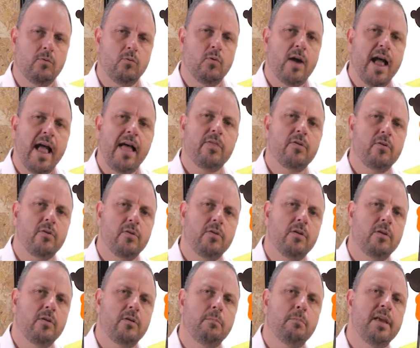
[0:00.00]
rather
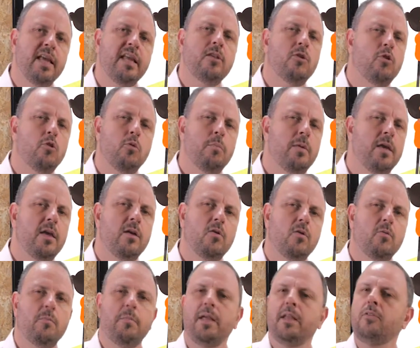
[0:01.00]
than B2B
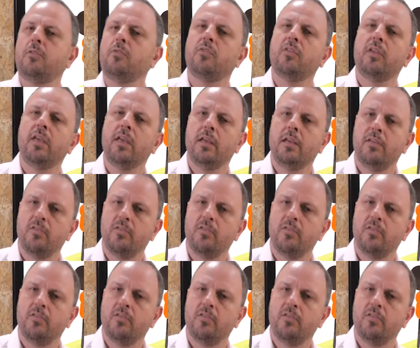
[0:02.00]
or B2C,